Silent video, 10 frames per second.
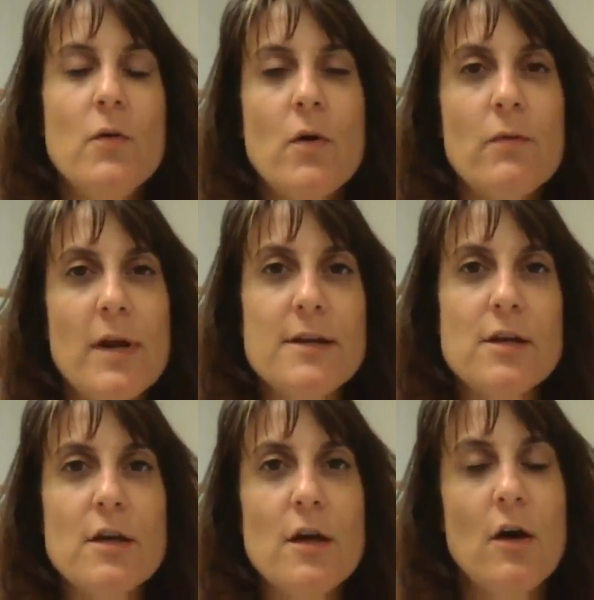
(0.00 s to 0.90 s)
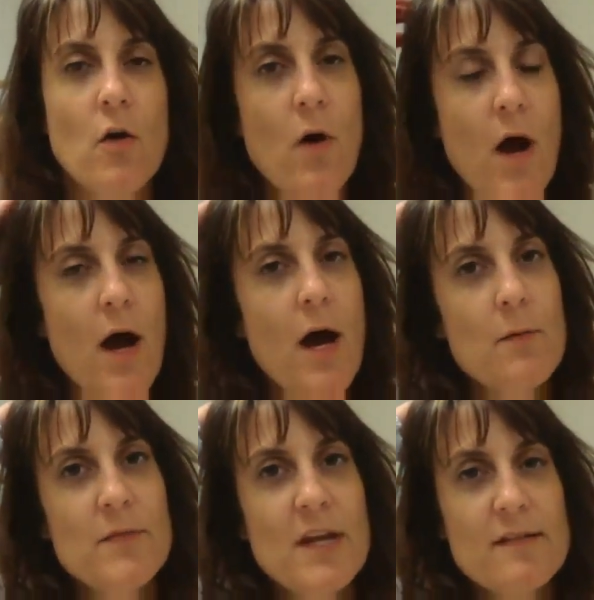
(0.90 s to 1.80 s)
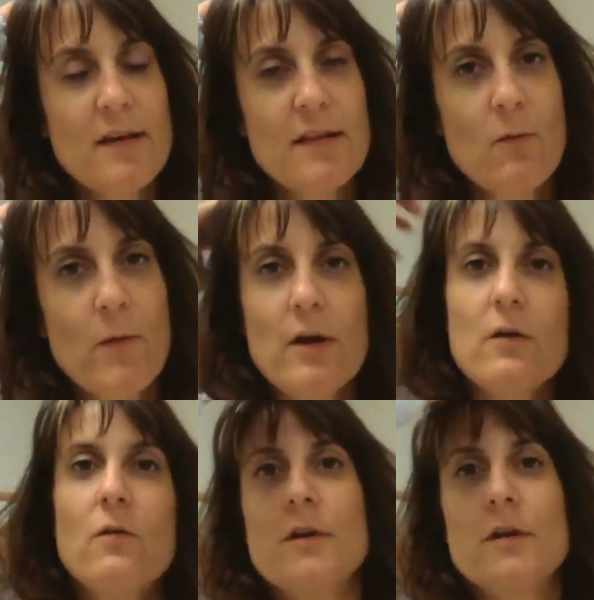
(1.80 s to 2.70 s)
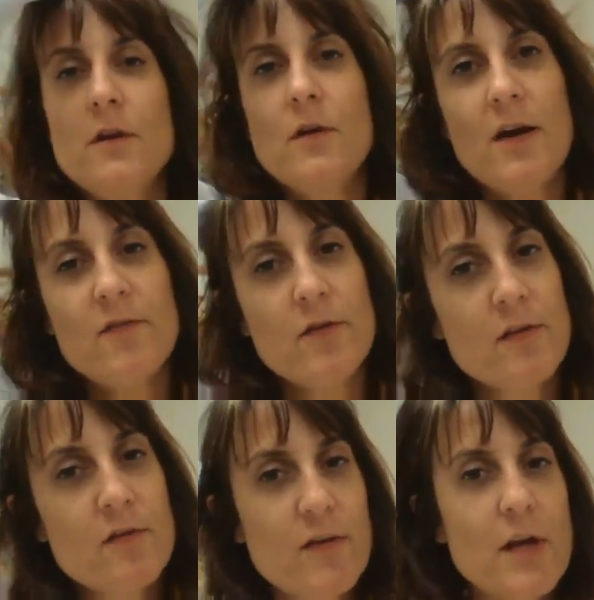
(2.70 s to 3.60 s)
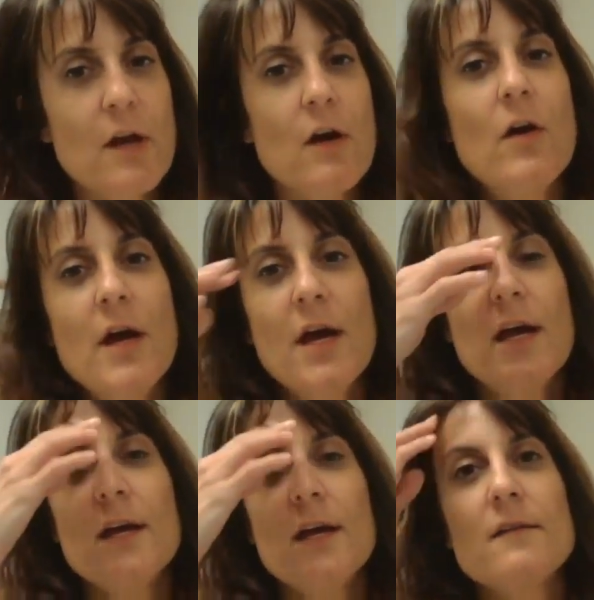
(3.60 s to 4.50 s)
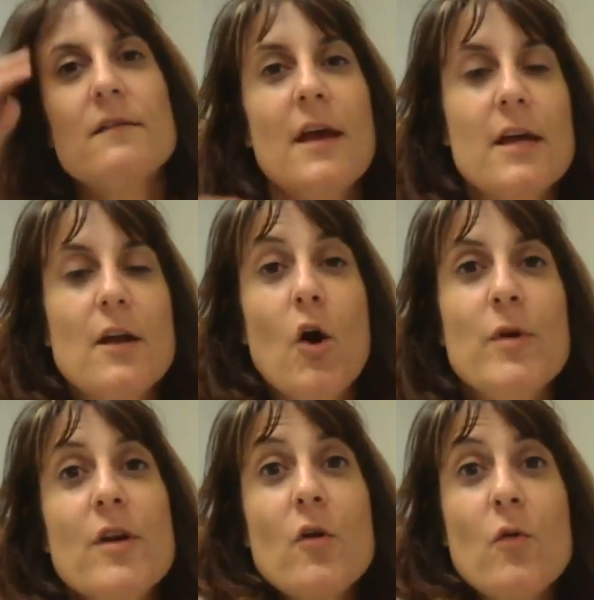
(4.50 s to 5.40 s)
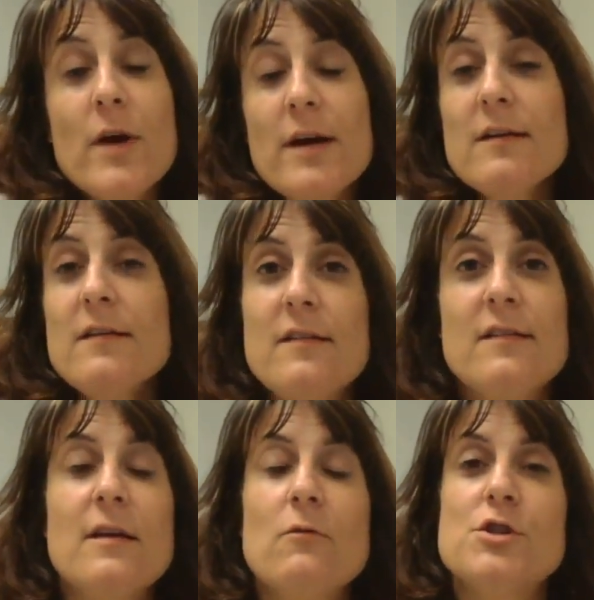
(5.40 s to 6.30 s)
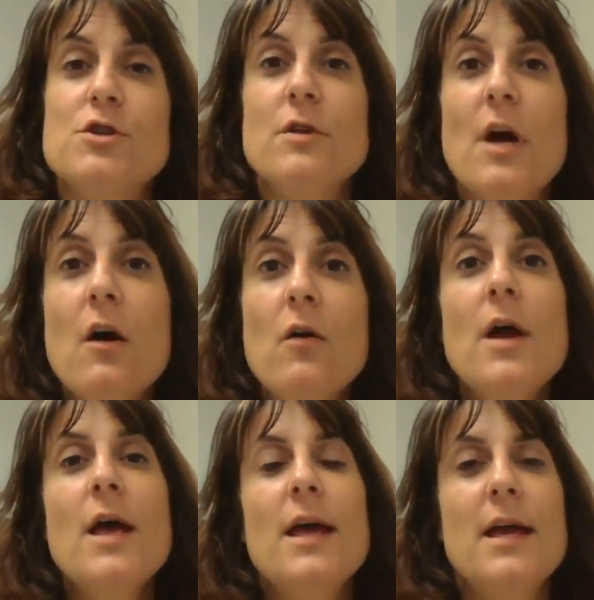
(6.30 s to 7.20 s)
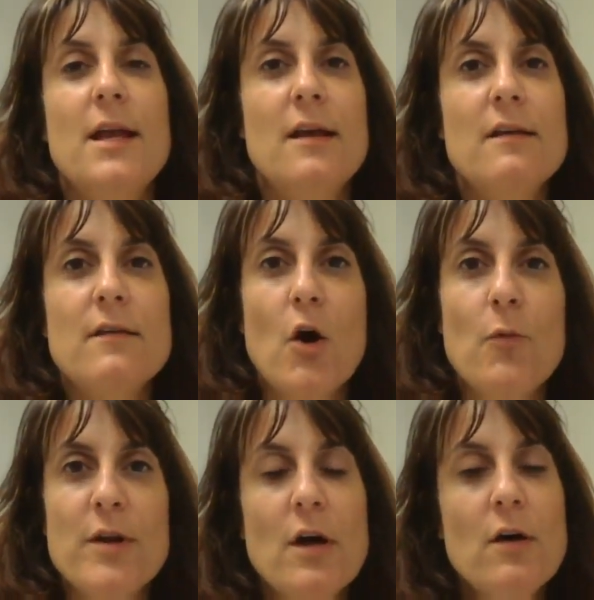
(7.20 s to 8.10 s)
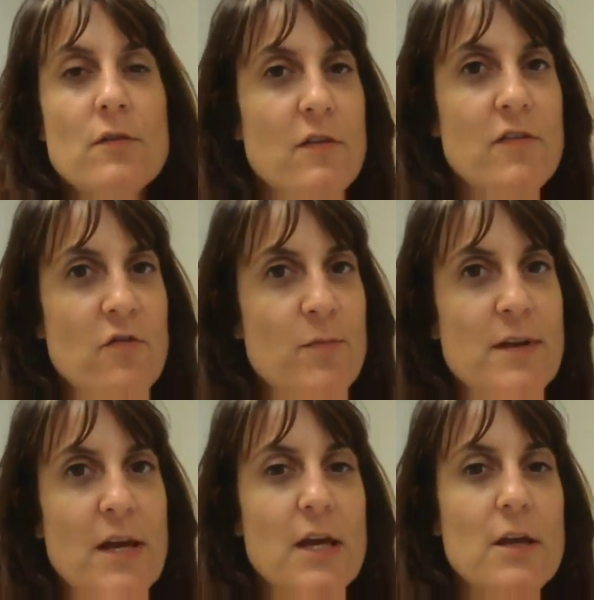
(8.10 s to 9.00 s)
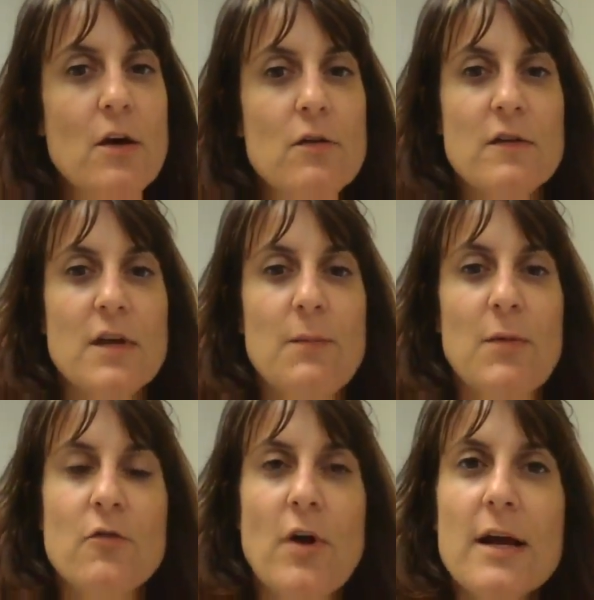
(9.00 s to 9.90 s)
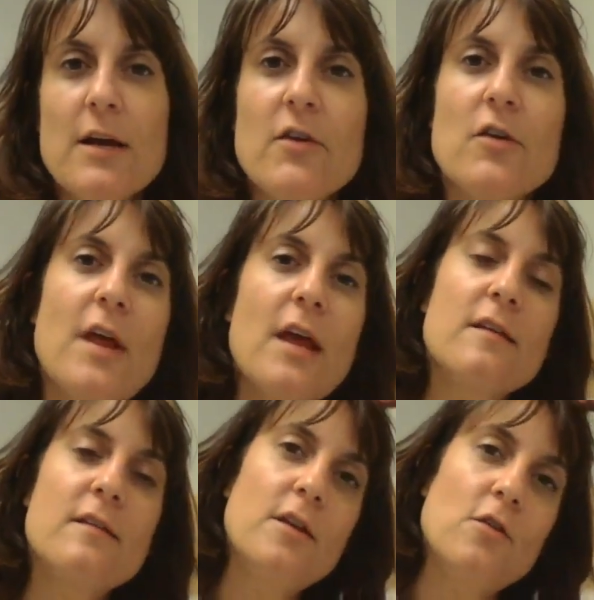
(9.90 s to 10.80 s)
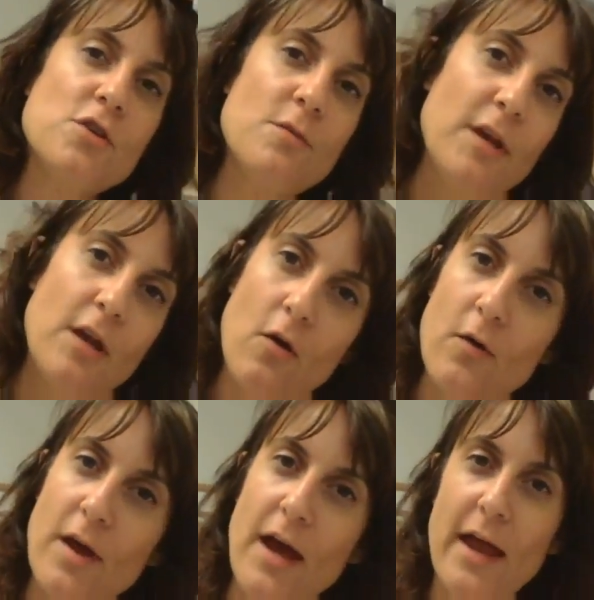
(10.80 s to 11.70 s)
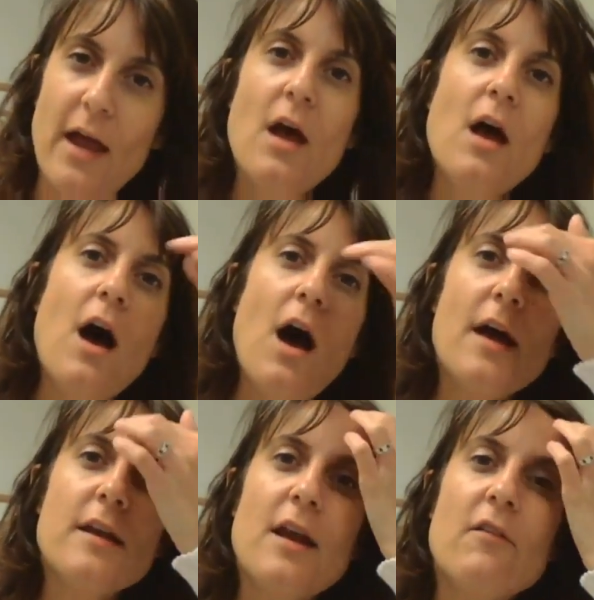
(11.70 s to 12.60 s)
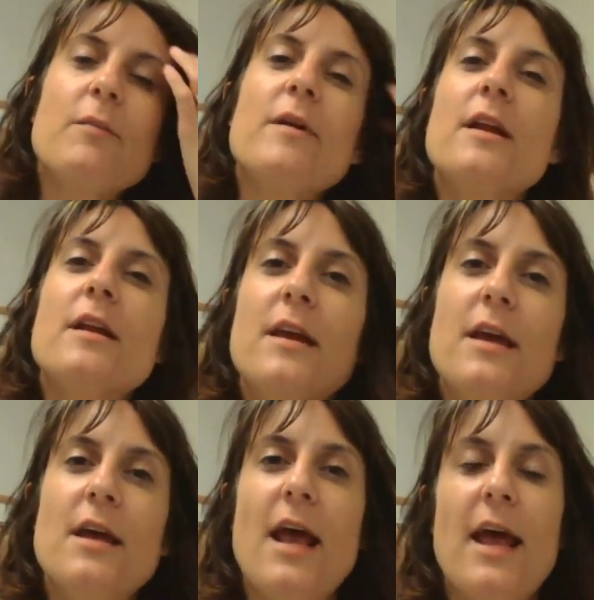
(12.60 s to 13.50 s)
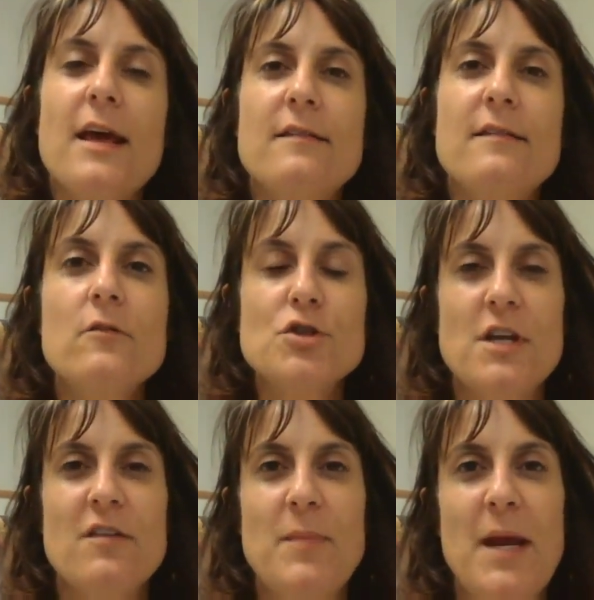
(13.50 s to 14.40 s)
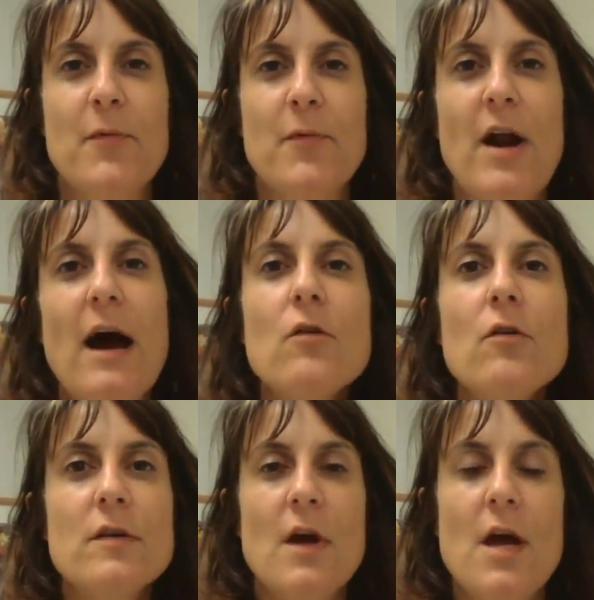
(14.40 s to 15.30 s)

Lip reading: You are ready to go. Next thing that we are going to do after this video is take an open note quiz to see what you know. It is open note, so if you've been taking notes and keeping track of your things, then you should be okay. I need everybody to get a single sheet of paper out.